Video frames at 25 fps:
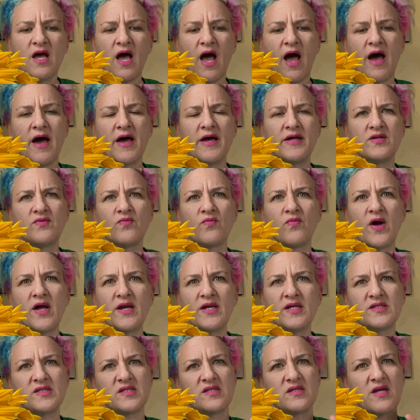And
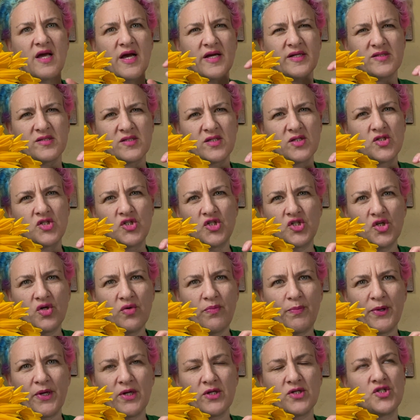when it's next to
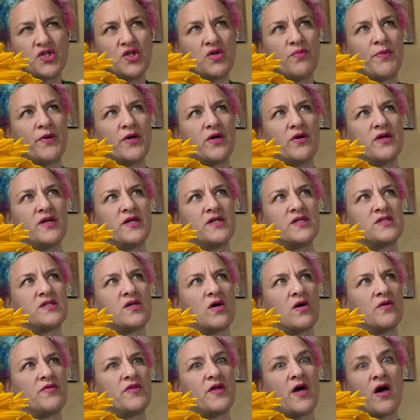Jupiter is
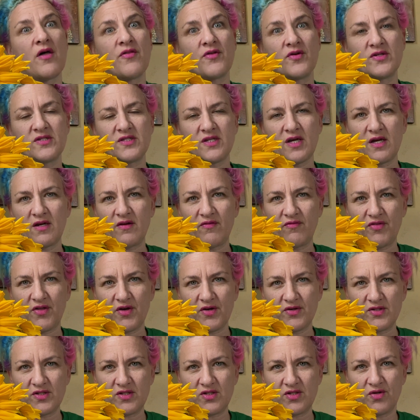on the other side of
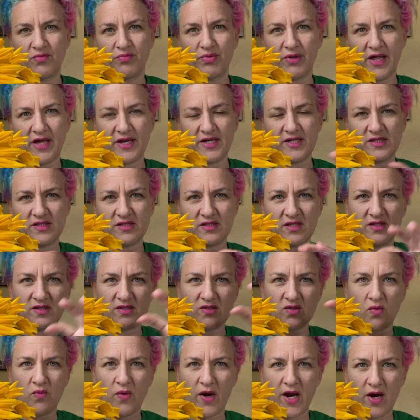those two planets, the
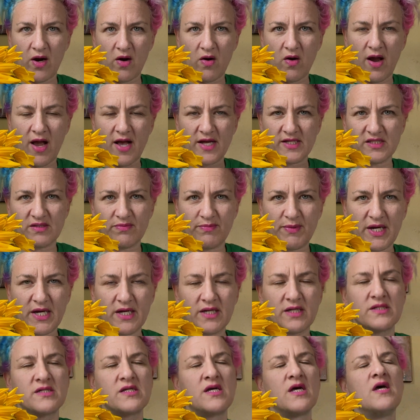square
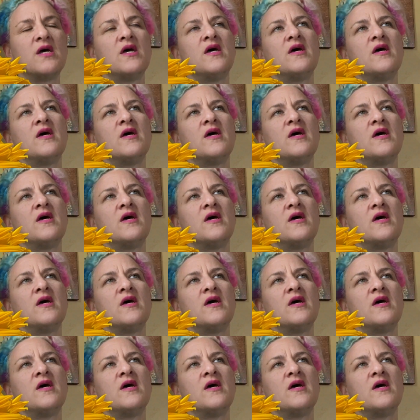aspect.